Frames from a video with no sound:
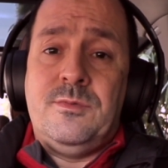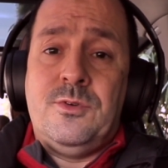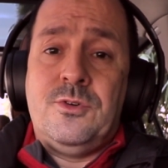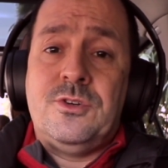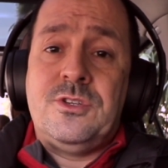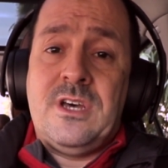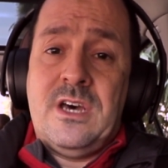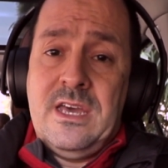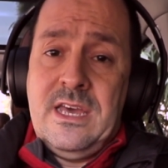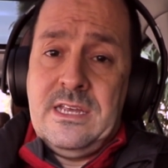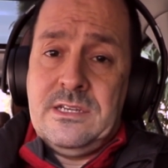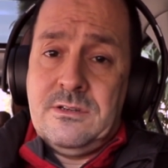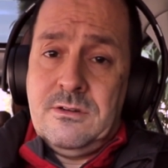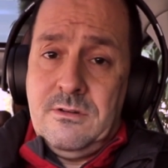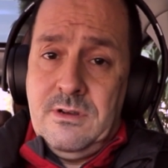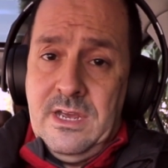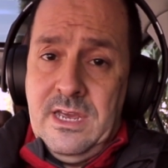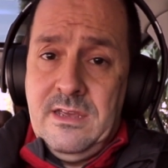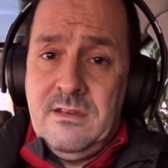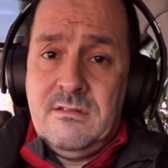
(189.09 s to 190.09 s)
the books. I asked
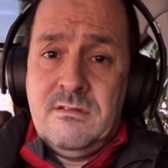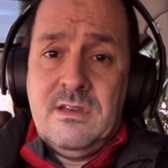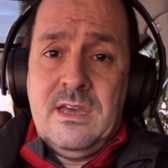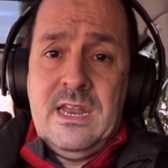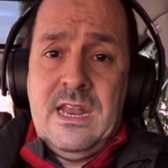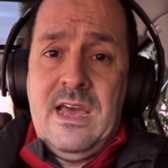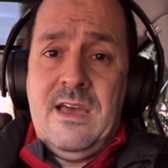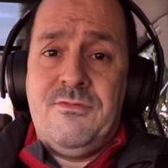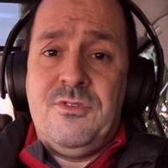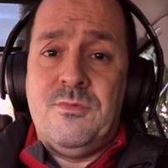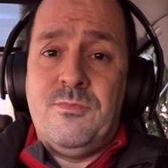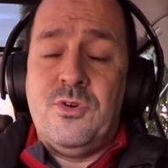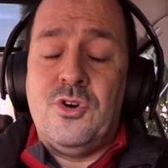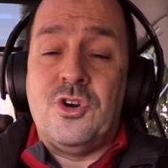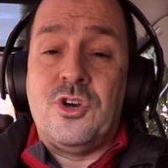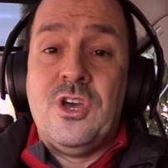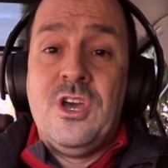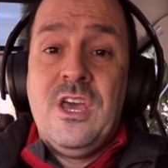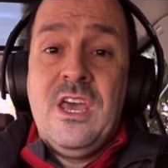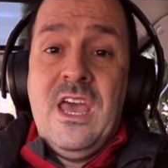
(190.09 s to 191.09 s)
her, "Hey, can I have your
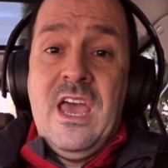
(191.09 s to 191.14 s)
book?"